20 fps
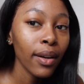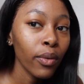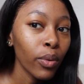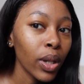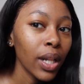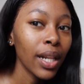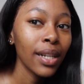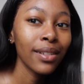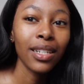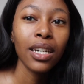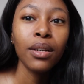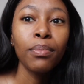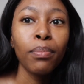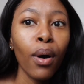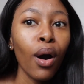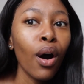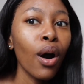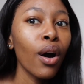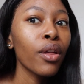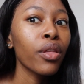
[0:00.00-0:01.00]
Well, I did
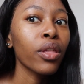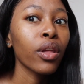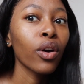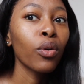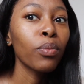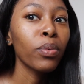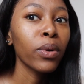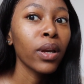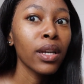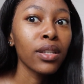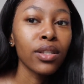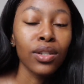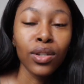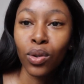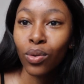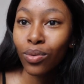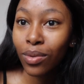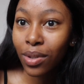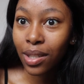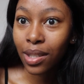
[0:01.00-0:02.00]
bath. I hope you guys
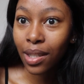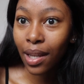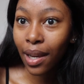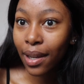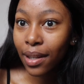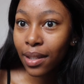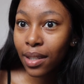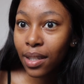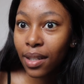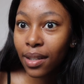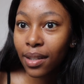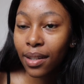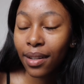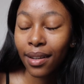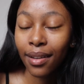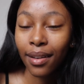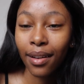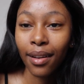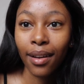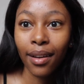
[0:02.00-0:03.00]
noticed that.
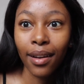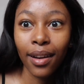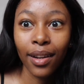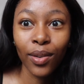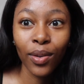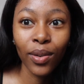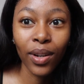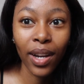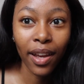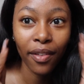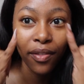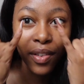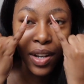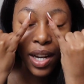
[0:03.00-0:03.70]
I don't have